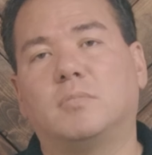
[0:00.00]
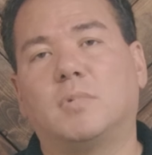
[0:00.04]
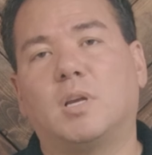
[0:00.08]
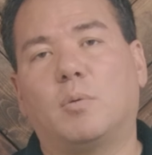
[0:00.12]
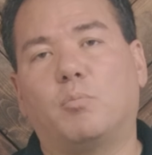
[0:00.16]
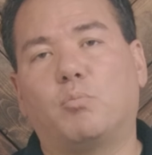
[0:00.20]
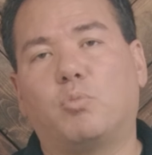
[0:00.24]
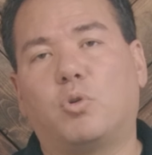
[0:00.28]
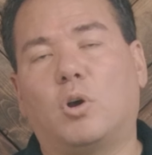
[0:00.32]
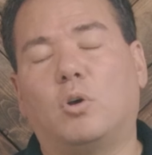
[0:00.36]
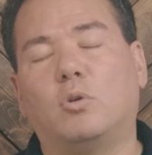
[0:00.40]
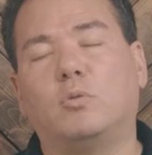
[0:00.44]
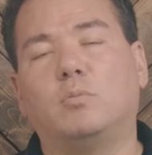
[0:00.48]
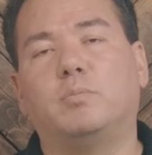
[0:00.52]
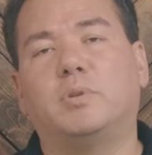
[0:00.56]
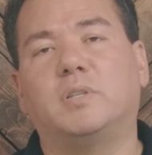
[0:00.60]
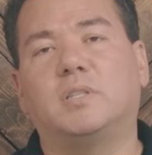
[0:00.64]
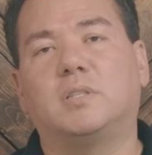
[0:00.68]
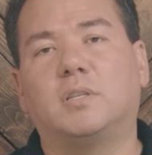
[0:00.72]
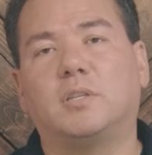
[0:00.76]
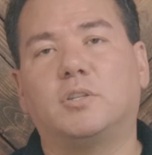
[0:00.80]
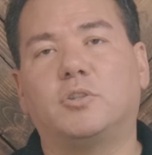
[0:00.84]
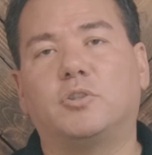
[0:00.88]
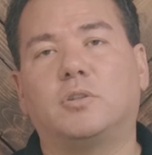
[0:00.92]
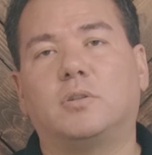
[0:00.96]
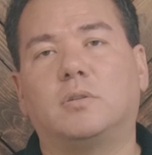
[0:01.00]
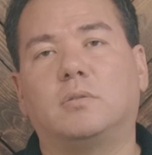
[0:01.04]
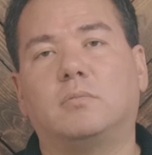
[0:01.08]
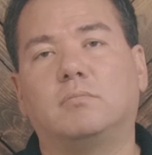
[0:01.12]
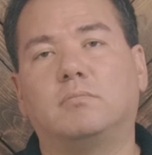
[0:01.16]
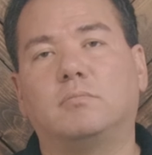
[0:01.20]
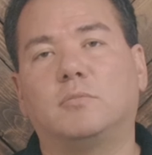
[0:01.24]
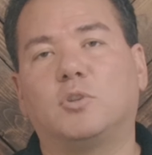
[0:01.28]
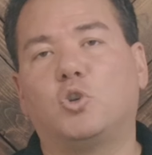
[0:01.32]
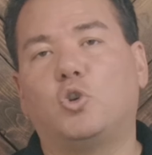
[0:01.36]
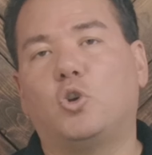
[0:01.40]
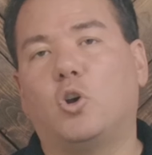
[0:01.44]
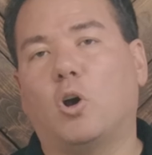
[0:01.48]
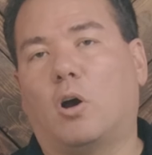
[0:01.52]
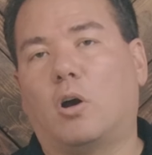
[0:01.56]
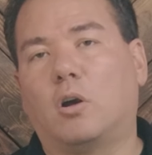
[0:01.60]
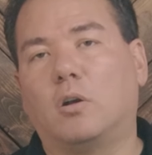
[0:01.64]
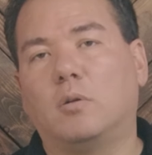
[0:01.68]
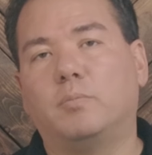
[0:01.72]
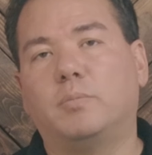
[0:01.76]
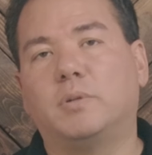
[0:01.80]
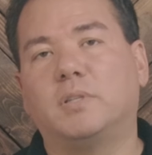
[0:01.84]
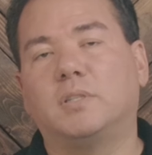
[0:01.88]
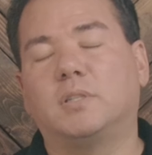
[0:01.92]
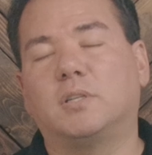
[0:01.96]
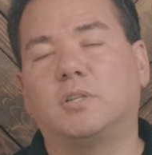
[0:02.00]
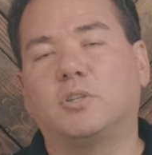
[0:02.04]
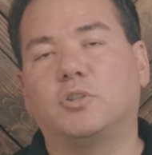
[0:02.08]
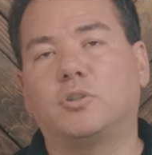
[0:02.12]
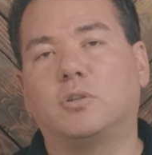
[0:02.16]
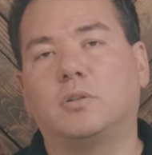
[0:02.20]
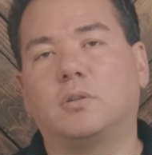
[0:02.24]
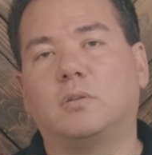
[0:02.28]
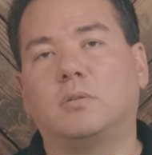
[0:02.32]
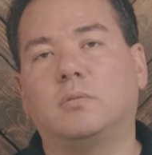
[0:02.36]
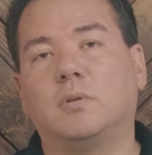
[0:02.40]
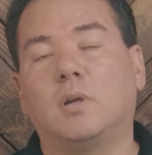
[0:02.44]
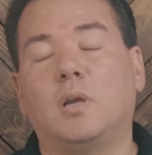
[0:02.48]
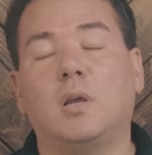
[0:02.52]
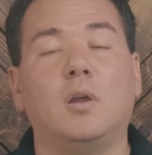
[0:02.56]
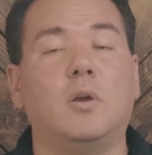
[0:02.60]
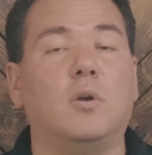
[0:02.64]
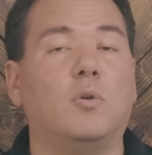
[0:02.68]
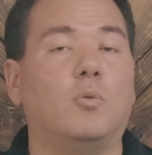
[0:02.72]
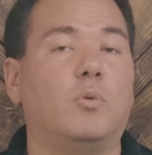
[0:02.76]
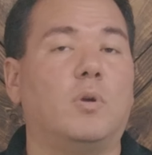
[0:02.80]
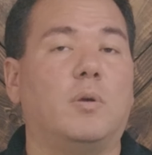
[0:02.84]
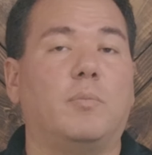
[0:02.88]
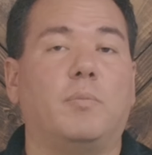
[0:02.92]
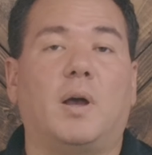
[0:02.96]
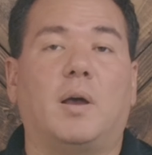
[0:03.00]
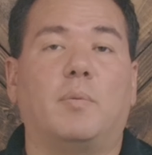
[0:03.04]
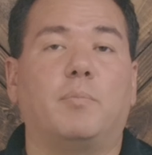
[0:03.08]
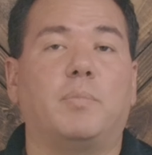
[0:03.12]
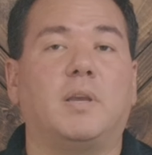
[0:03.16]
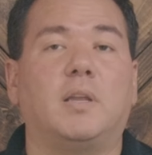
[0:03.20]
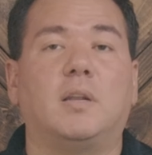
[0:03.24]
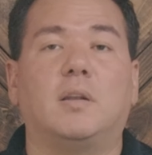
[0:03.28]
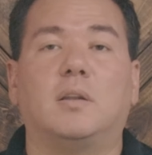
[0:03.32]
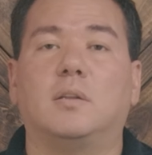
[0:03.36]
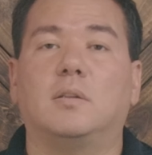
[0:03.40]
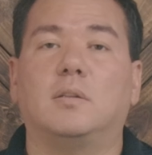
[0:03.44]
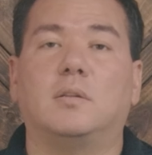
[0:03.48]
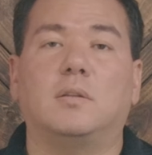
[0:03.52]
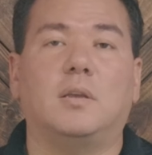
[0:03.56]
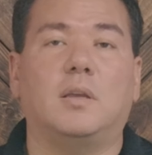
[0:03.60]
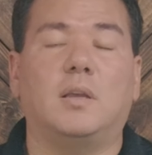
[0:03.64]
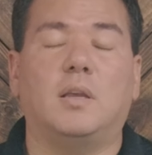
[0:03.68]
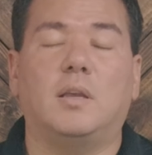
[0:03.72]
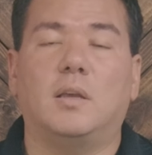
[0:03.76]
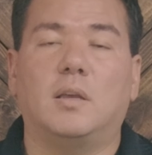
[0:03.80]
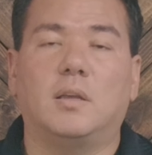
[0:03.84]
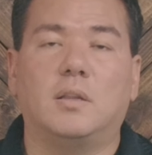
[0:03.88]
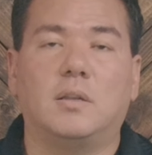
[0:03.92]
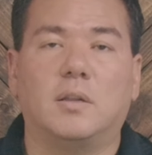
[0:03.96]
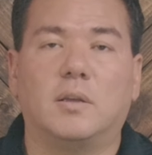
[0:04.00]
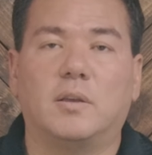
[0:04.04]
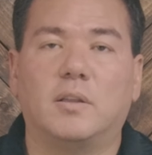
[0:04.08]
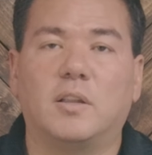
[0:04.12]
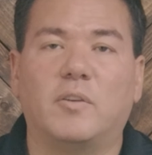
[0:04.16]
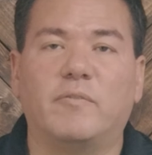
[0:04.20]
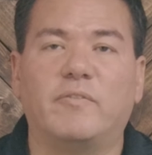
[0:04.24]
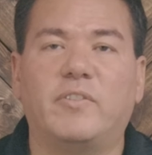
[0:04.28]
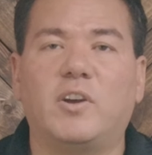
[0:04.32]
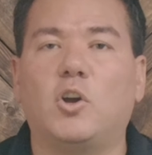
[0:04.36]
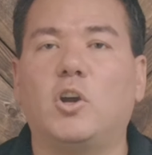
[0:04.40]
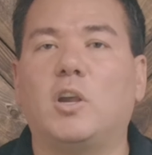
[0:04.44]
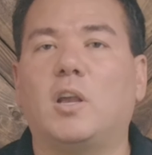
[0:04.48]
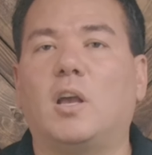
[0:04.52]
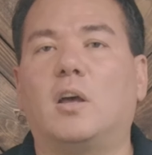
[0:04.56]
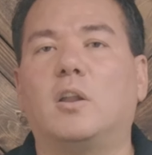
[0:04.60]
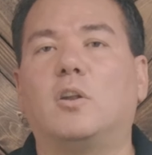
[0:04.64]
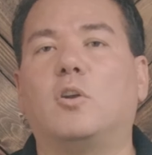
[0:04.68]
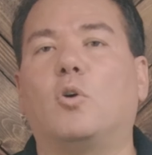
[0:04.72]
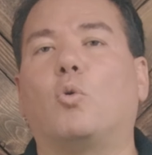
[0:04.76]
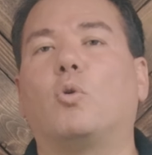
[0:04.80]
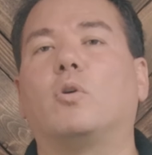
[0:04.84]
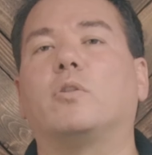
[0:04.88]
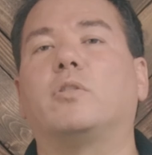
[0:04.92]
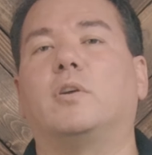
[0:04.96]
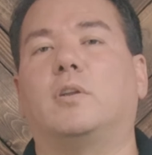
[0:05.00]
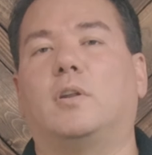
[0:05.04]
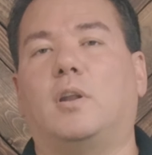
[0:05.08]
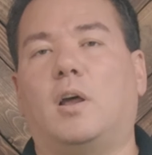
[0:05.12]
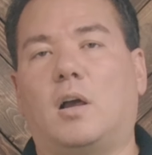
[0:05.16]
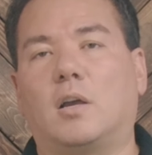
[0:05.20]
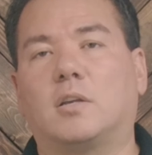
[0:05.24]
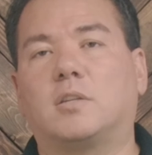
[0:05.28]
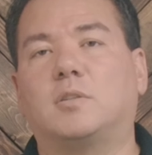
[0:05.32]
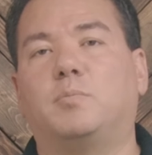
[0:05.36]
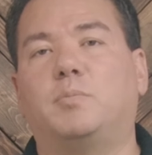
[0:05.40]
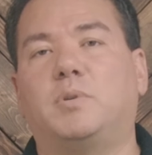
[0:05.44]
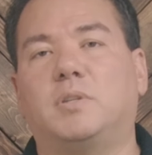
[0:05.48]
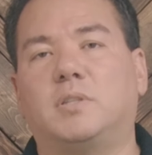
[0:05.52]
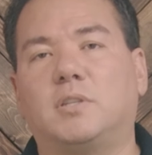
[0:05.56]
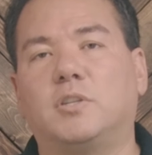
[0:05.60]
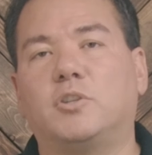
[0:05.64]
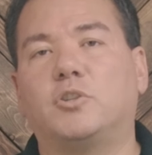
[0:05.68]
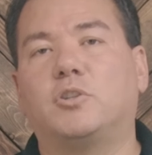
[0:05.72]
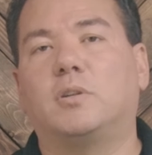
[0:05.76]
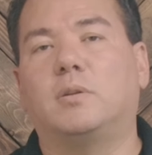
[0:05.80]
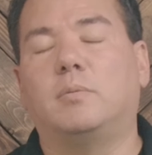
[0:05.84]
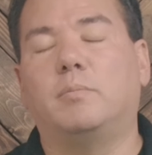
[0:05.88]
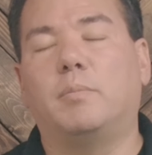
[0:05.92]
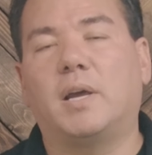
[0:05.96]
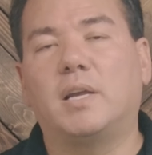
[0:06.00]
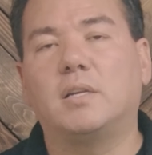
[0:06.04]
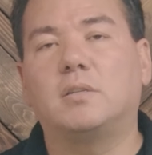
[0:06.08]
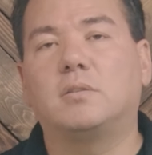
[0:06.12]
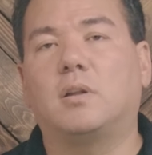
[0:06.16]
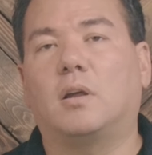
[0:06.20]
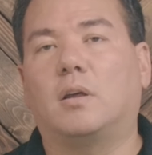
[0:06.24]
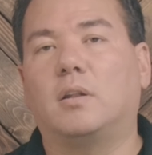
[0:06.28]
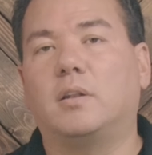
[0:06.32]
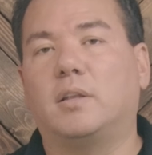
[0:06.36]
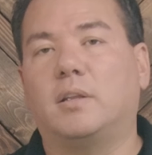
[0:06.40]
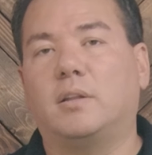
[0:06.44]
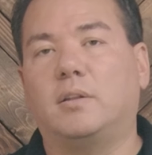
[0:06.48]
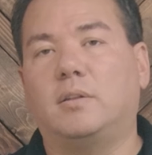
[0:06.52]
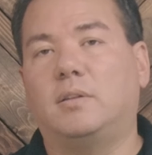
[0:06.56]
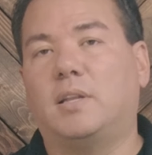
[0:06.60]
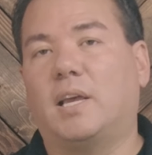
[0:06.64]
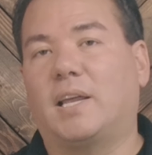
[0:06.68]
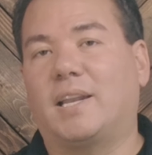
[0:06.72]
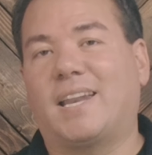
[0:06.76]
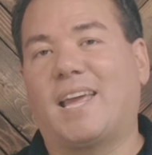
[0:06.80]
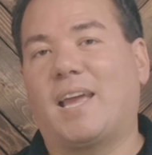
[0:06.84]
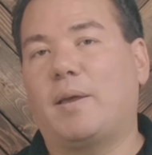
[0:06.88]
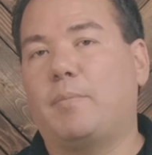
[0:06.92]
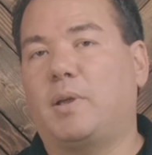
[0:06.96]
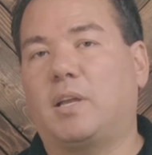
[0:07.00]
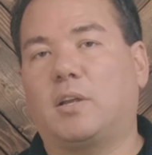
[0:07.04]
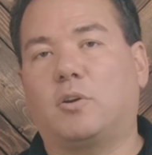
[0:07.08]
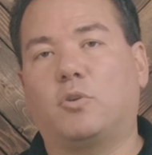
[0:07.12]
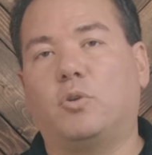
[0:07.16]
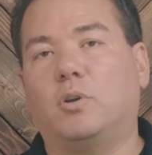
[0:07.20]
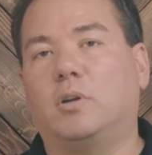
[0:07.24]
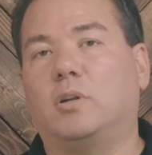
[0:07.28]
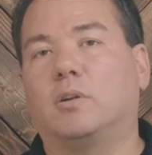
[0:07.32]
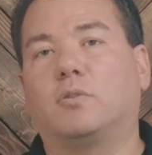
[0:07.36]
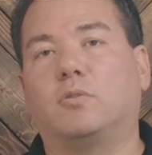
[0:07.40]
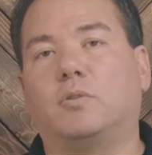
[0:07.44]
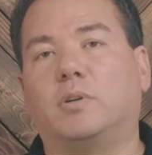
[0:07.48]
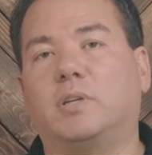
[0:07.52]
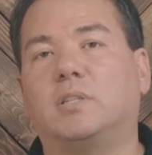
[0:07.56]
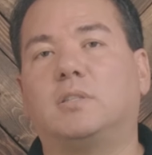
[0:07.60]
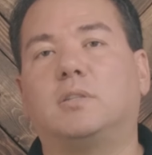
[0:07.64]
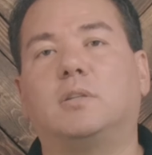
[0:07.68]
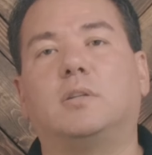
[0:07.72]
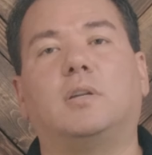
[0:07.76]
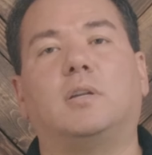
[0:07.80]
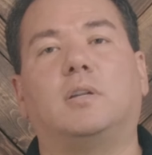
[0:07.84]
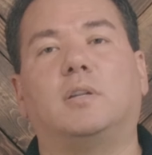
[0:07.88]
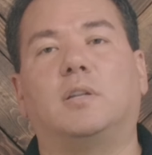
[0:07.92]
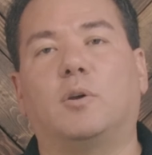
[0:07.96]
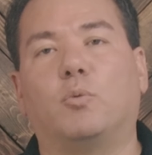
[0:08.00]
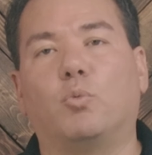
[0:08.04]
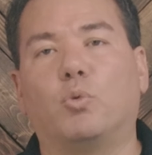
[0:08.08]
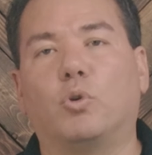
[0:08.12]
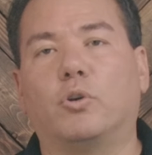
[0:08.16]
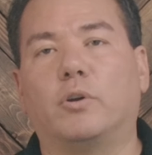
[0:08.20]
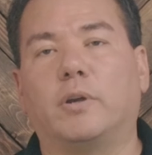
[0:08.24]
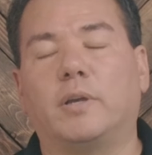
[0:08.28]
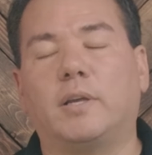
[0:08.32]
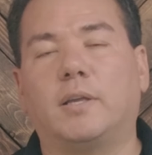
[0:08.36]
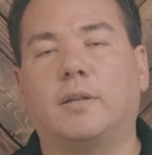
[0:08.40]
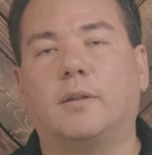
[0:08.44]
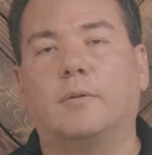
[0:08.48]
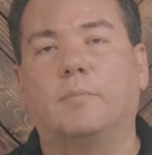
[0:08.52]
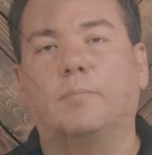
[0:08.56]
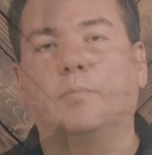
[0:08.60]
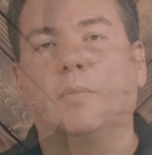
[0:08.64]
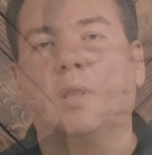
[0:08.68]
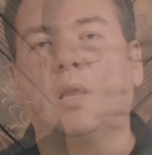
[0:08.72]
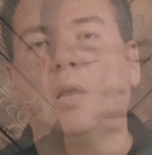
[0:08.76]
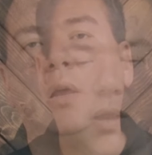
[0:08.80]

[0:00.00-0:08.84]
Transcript: a prone position, guard position. We might be in a very unorthodox position based on the dynamic critical incident that we're in.